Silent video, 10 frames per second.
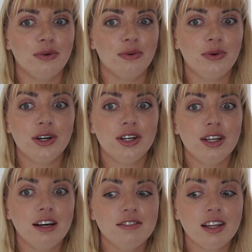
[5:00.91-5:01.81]
would
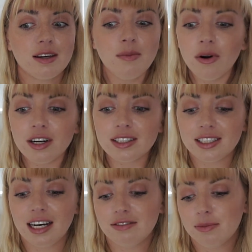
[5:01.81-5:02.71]
love nothing more to
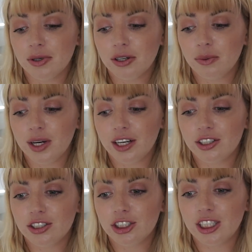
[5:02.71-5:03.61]
have a book
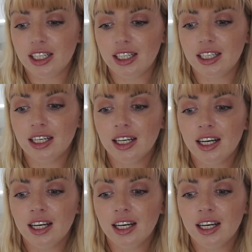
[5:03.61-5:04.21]
where she